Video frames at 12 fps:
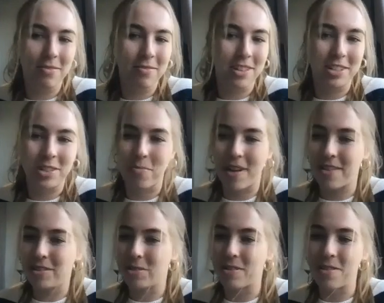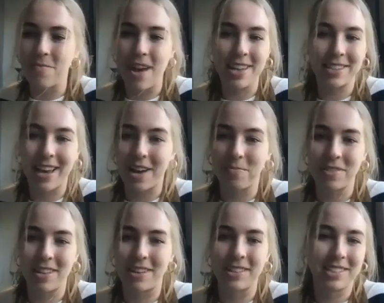we're so proud to win the MASCAC, but
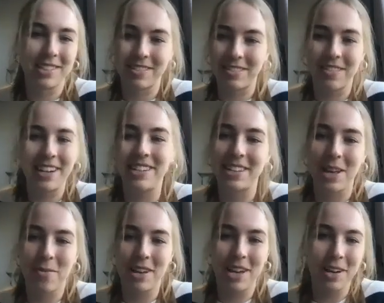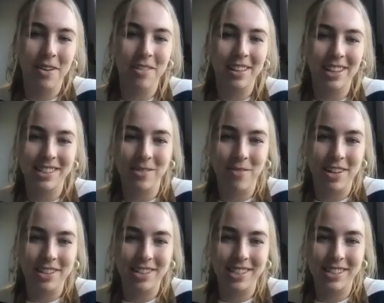then it's crazy that we get to go to these and
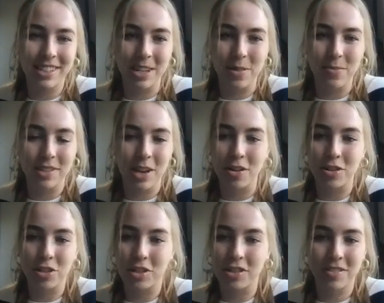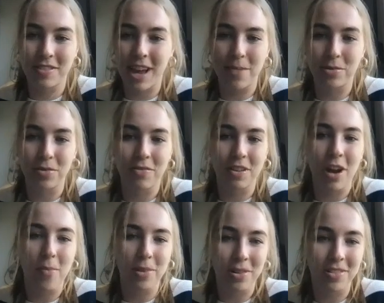watch these teams that are just absolutely
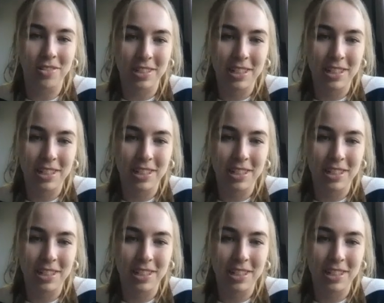phenomenal.